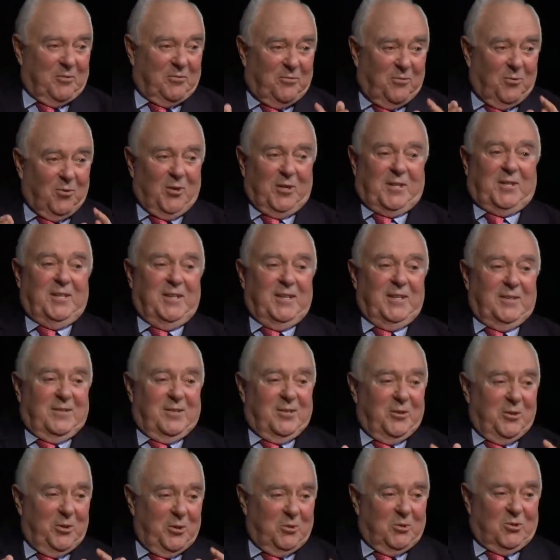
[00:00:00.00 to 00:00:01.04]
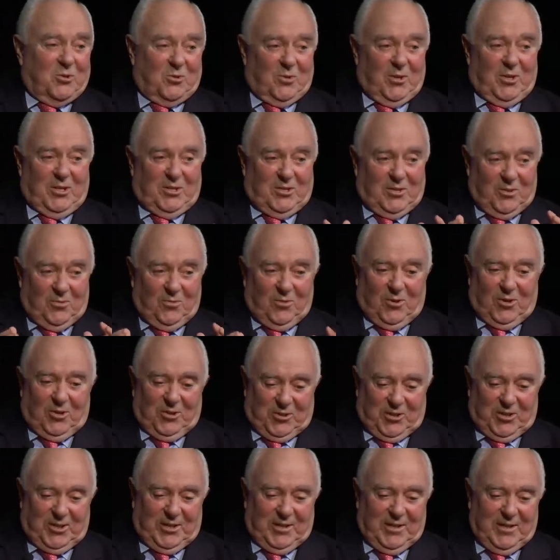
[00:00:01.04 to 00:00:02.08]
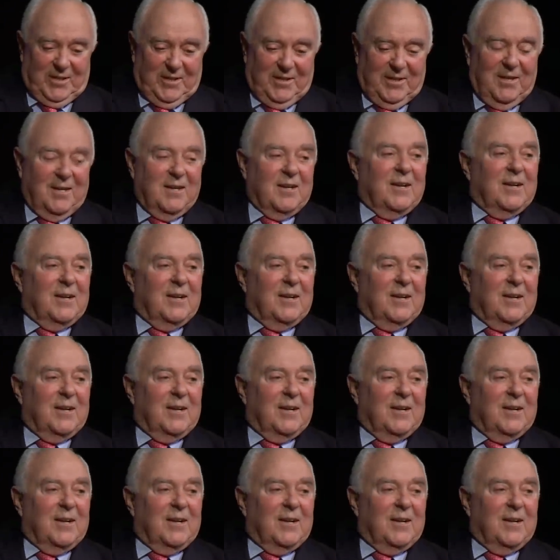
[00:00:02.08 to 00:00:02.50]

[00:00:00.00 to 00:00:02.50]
14th and U Streets in Washington